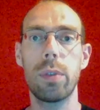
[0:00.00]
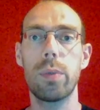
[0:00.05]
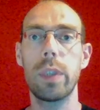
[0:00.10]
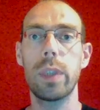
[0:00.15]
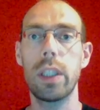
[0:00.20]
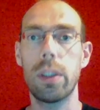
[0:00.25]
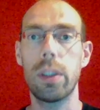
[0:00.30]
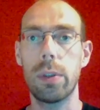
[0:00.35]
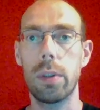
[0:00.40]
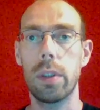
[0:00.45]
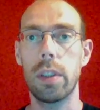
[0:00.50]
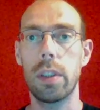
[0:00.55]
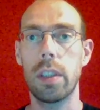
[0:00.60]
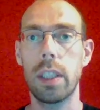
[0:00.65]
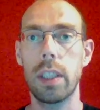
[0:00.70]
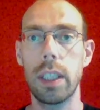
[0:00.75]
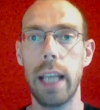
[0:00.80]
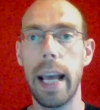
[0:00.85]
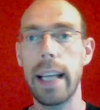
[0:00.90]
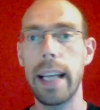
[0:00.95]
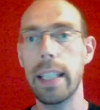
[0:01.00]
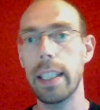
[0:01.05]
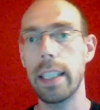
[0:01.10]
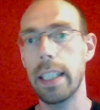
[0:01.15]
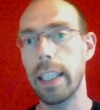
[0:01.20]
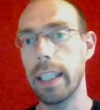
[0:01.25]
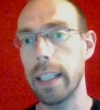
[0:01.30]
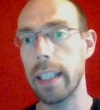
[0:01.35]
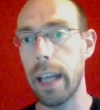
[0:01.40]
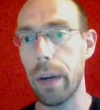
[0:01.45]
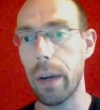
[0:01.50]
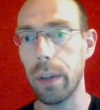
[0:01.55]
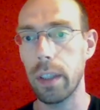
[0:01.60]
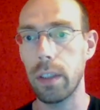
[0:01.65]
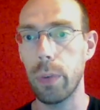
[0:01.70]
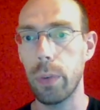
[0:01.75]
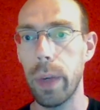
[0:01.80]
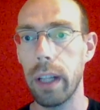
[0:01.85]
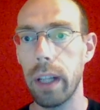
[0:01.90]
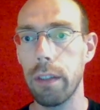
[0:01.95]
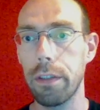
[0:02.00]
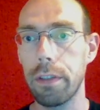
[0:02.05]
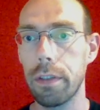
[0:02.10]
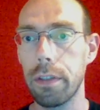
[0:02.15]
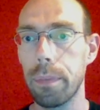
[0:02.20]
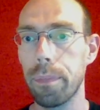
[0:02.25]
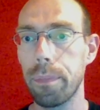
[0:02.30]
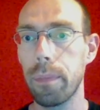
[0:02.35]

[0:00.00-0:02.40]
resources and inherited wealth.